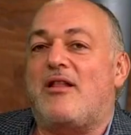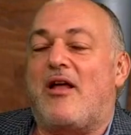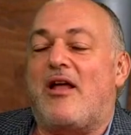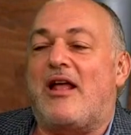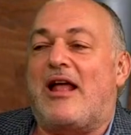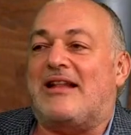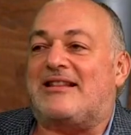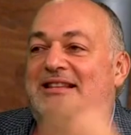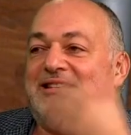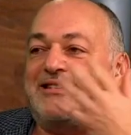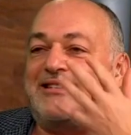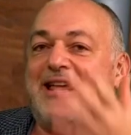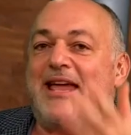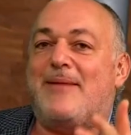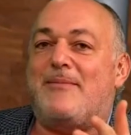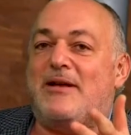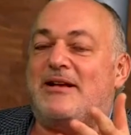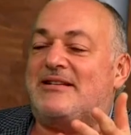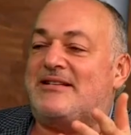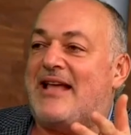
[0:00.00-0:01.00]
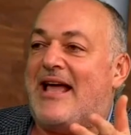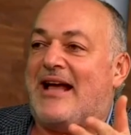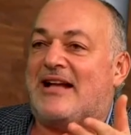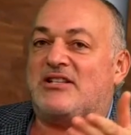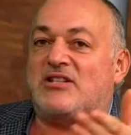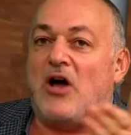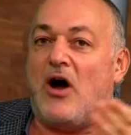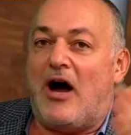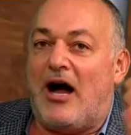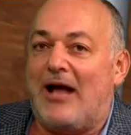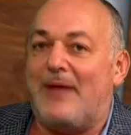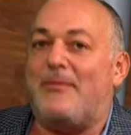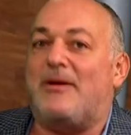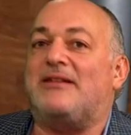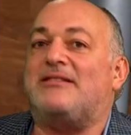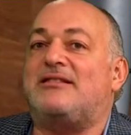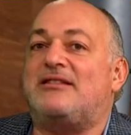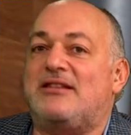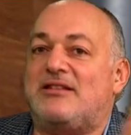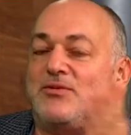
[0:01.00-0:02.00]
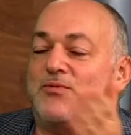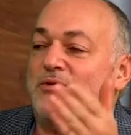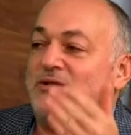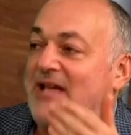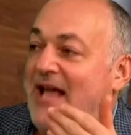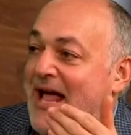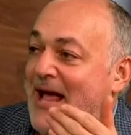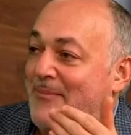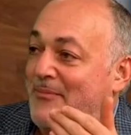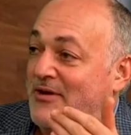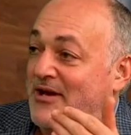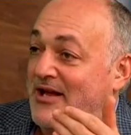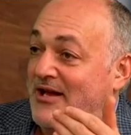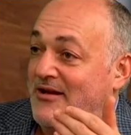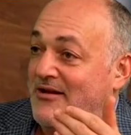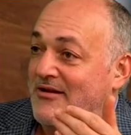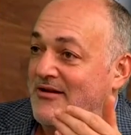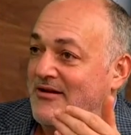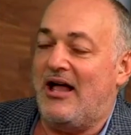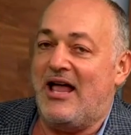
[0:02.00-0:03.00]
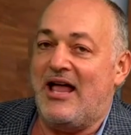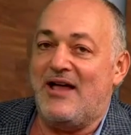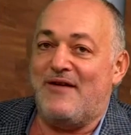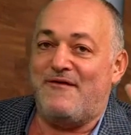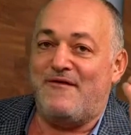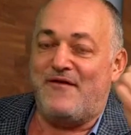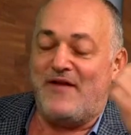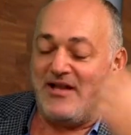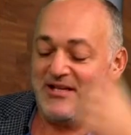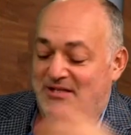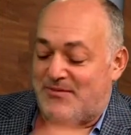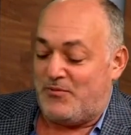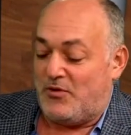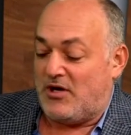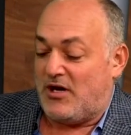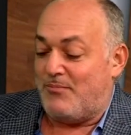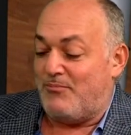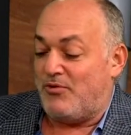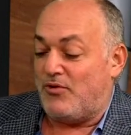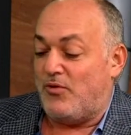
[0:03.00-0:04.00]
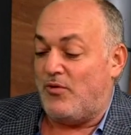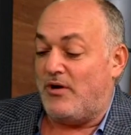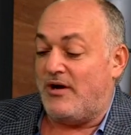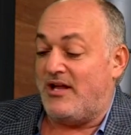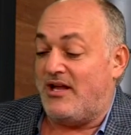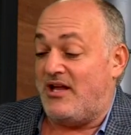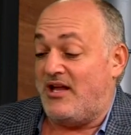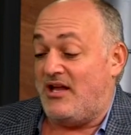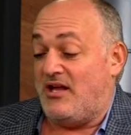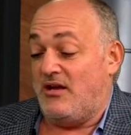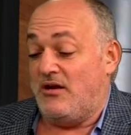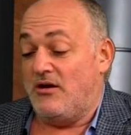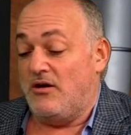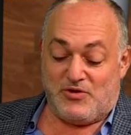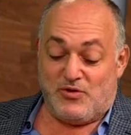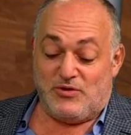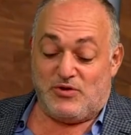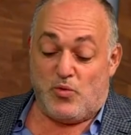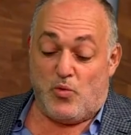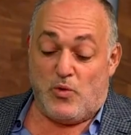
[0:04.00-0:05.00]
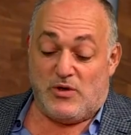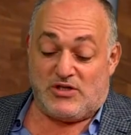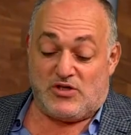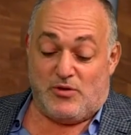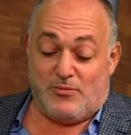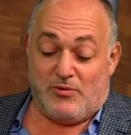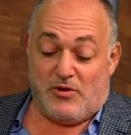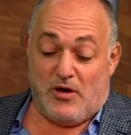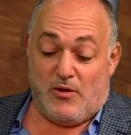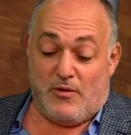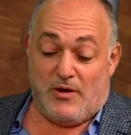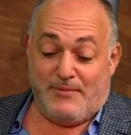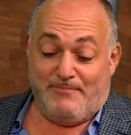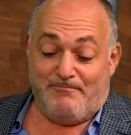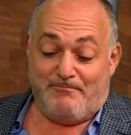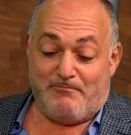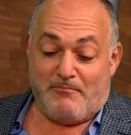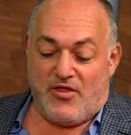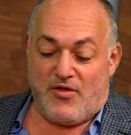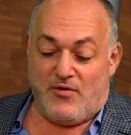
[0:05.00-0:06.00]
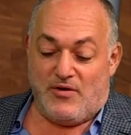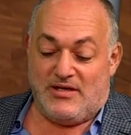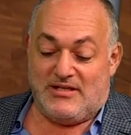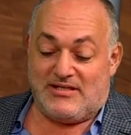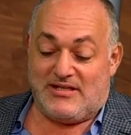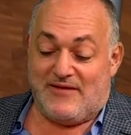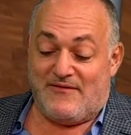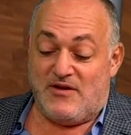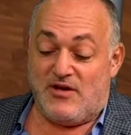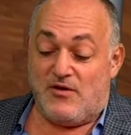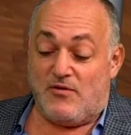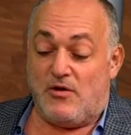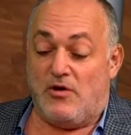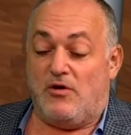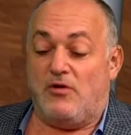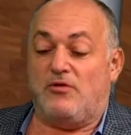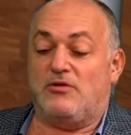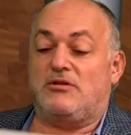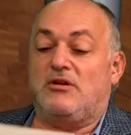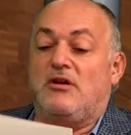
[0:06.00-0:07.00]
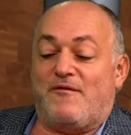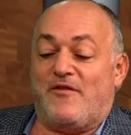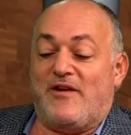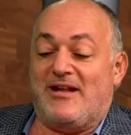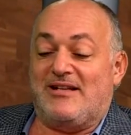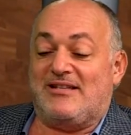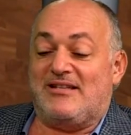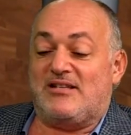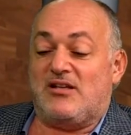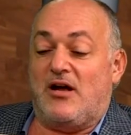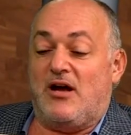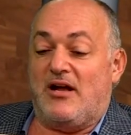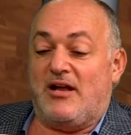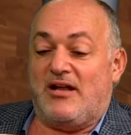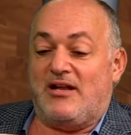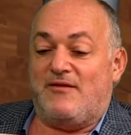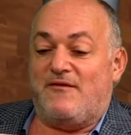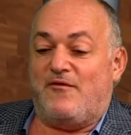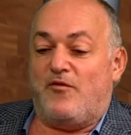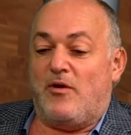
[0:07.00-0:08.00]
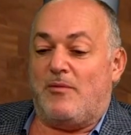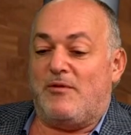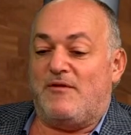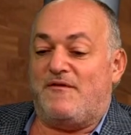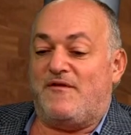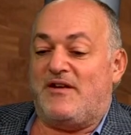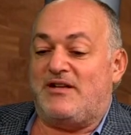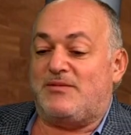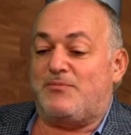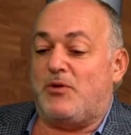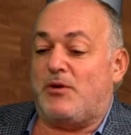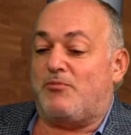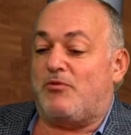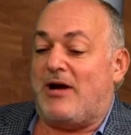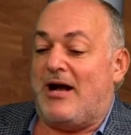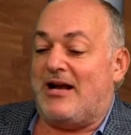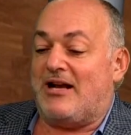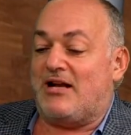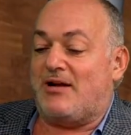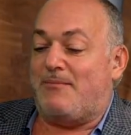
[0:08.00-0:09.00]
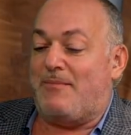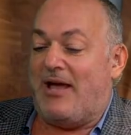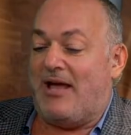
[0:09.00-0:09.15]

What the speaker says: at the same exact time as this was happening, a Facebook employee, she was a whistleblower, 37-year-old Frances Huggin, former Facebook product